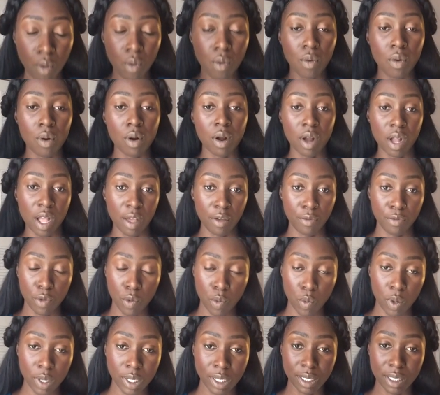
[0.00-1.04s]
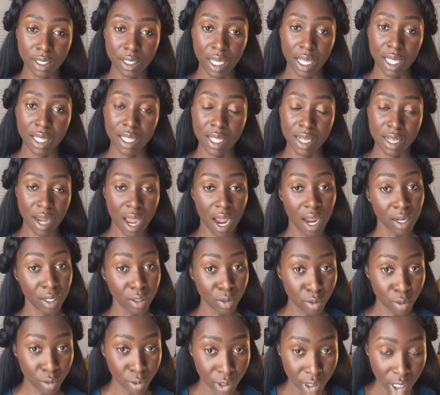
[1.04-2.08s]
or if you want to say the knotless
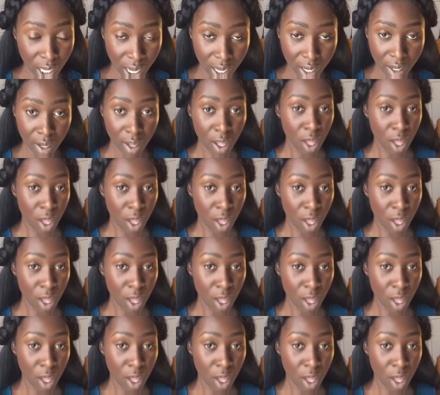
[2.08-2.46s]
crochet.